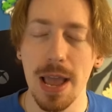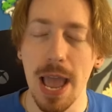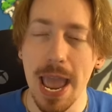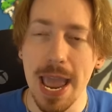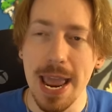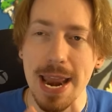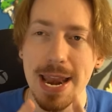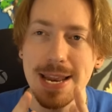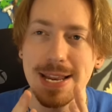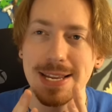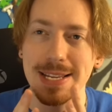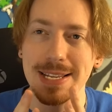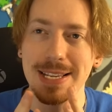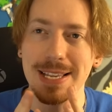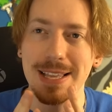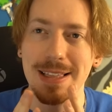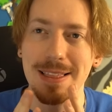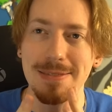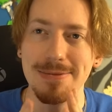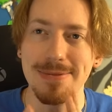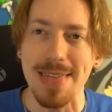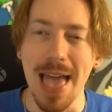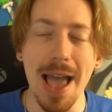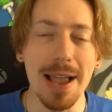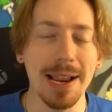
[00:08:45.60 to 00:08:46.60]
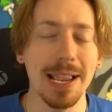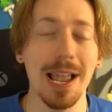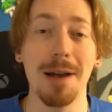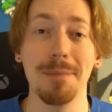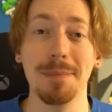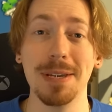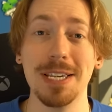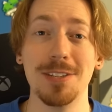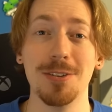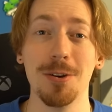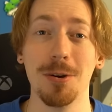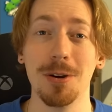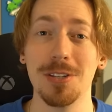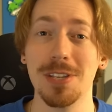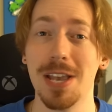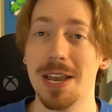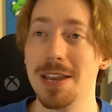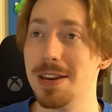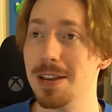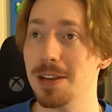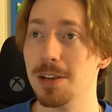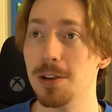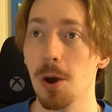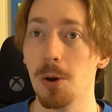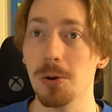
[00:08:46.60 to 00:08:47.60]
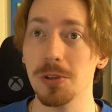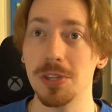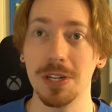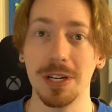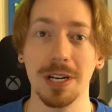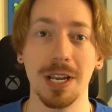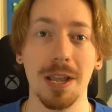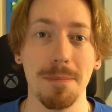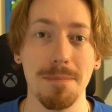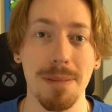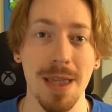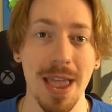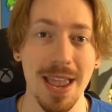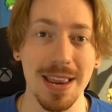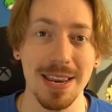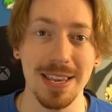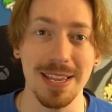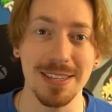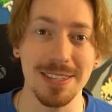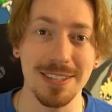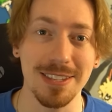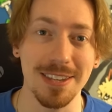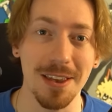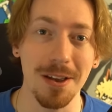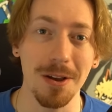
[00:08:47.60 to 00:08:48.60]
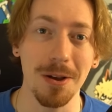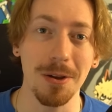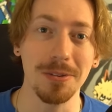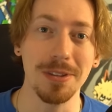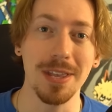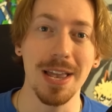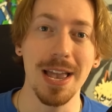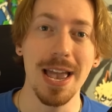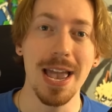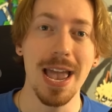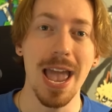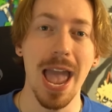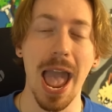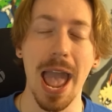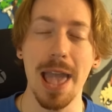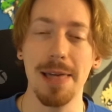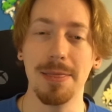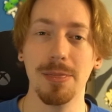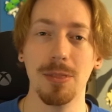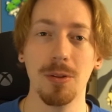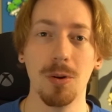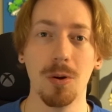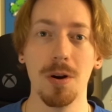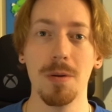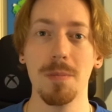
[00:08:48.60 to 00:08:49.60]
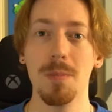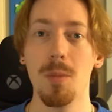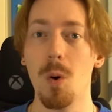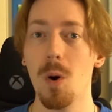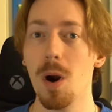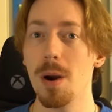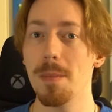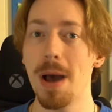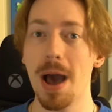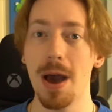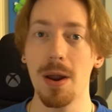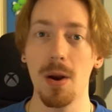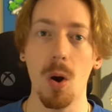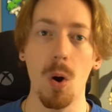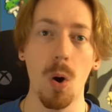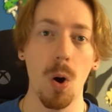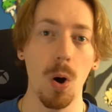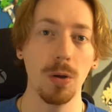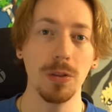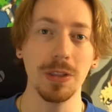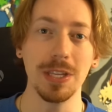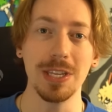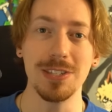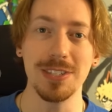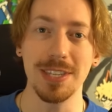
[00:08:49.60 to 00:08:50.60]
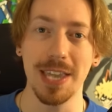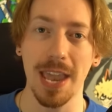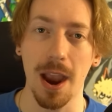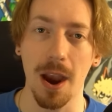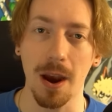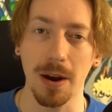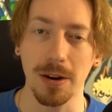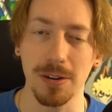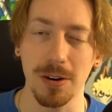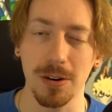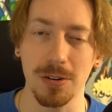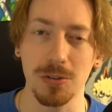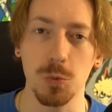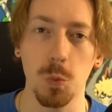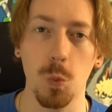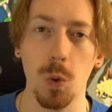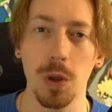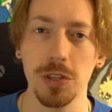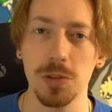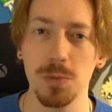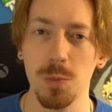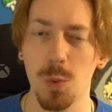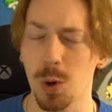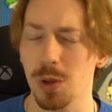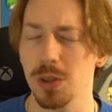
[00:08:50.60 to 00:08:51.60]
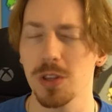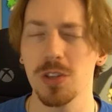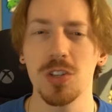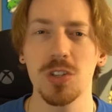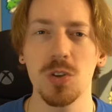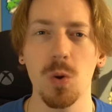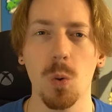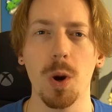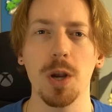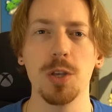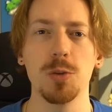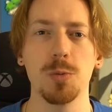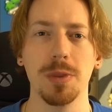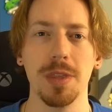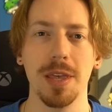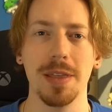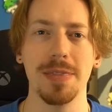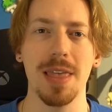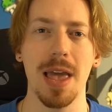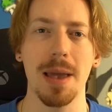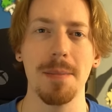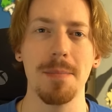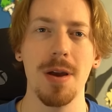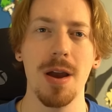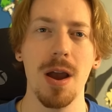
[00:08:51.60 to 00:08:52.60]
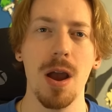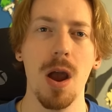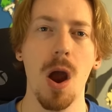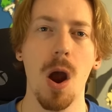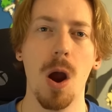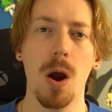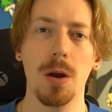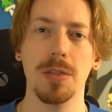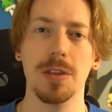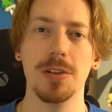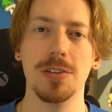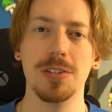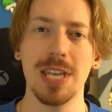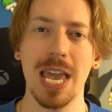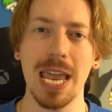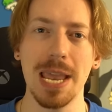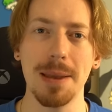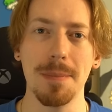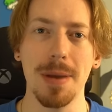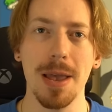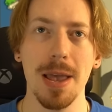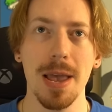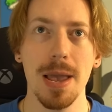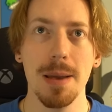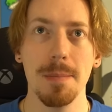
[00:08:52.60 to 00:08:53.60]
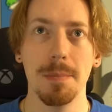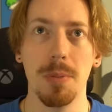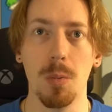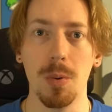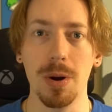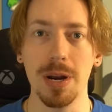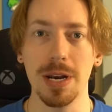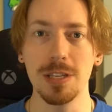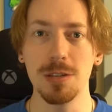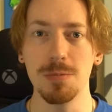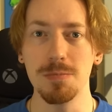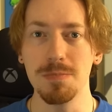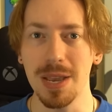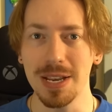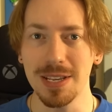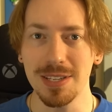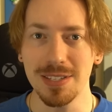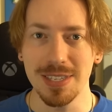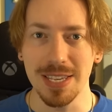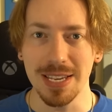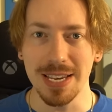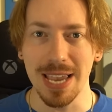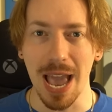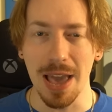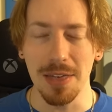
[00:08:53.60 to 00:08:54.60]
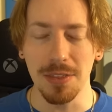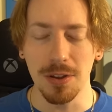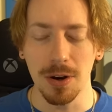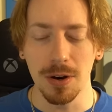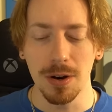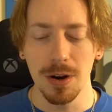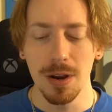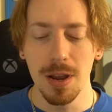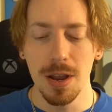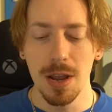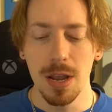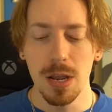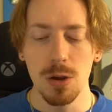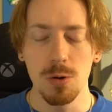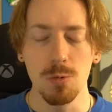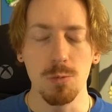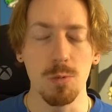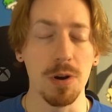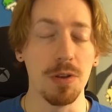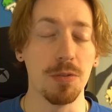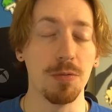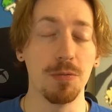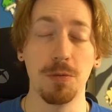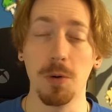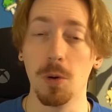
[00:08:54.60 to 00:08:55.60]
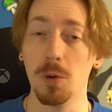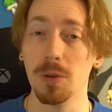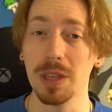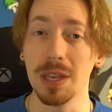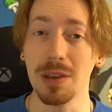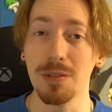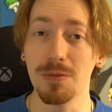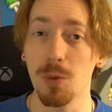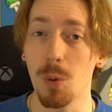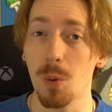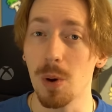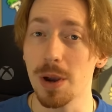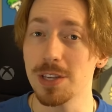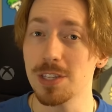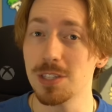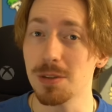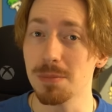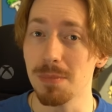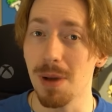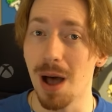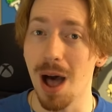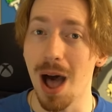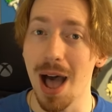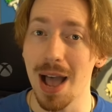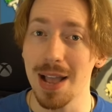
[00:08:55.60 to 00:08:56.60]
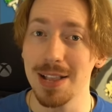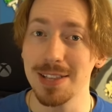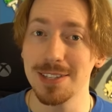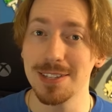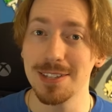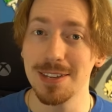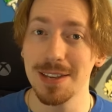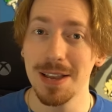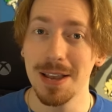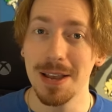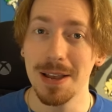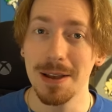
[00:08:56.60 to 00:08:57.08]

And that got me so excited to go to the Companions Guild and learn more about all these characters once more. And the stories within them are the same, but when it's mixed together with fully voiced mods,